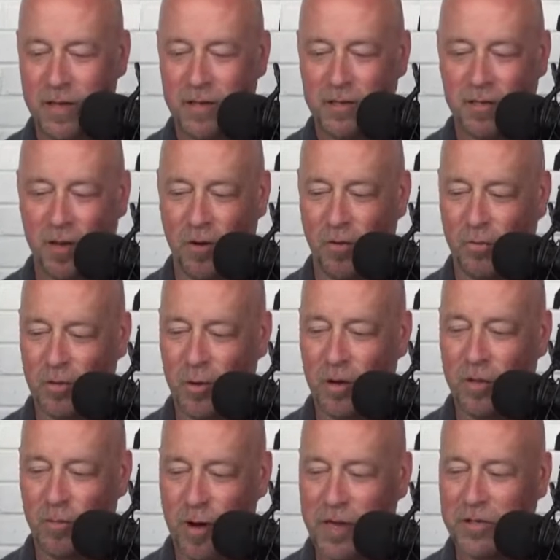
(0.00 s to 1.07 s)
So
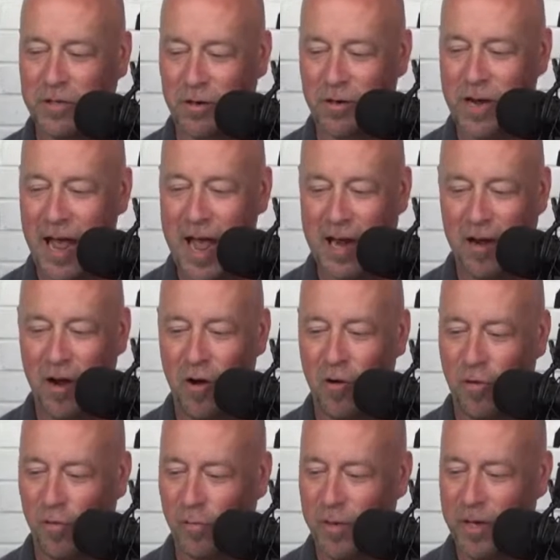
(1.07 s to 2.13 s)
Northwestern at
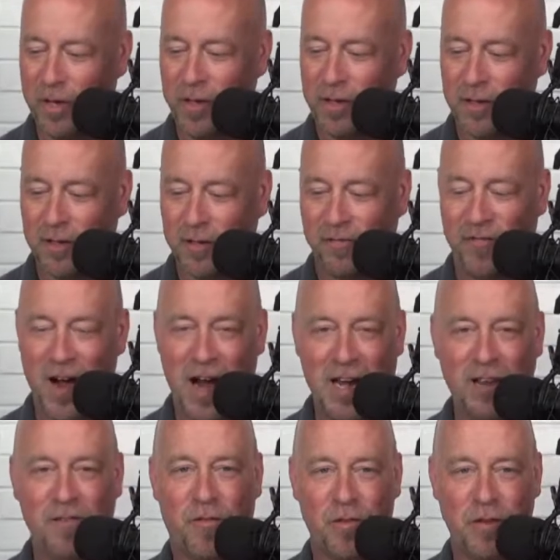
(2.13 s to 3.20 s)
home,
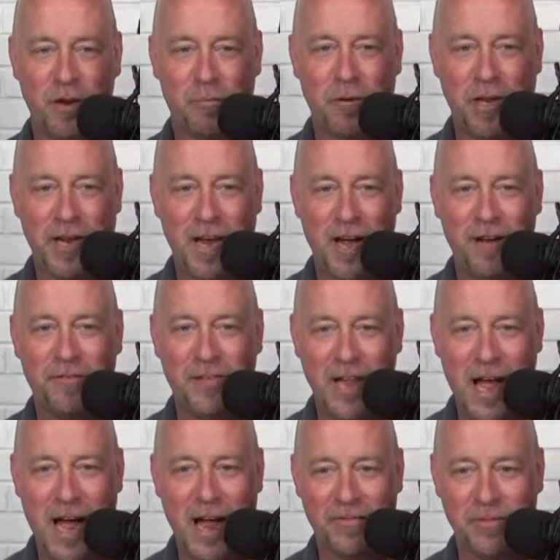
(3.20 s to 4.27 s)
fighting for their playoff
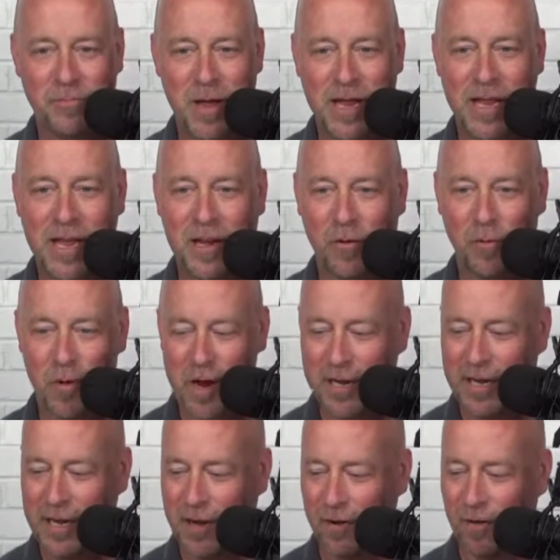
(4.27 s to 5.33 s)
lives, making a run
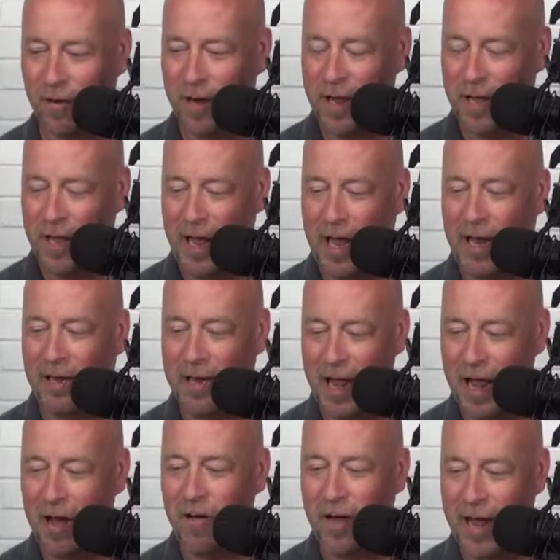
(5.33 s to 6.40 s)
here, and
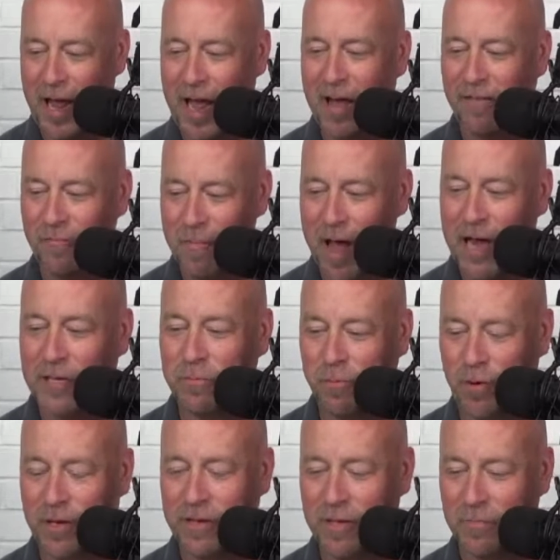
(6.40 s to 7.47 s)
now have match
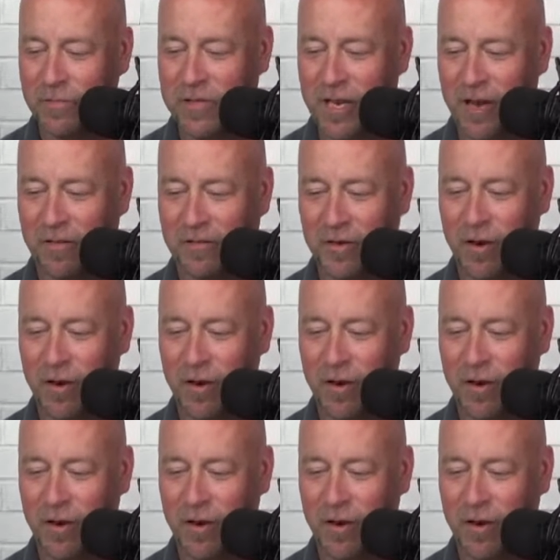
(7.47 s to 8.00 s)
point themselves.